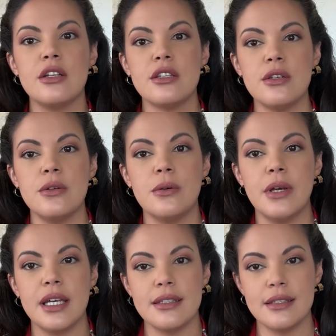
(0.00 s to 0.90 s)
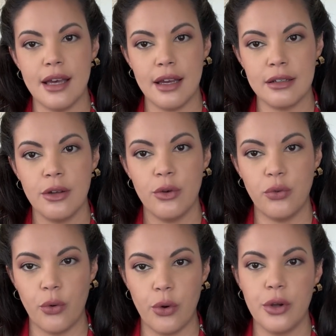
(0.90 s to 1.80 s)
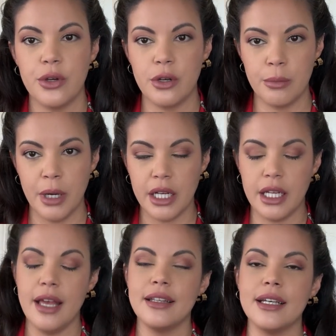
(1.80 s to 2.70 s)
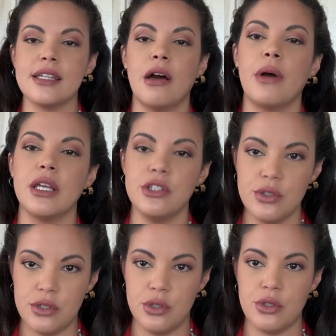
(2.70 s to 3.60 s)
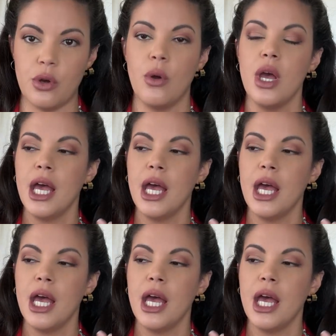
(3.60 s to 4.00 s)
too exact for your body. That's how I used to sew.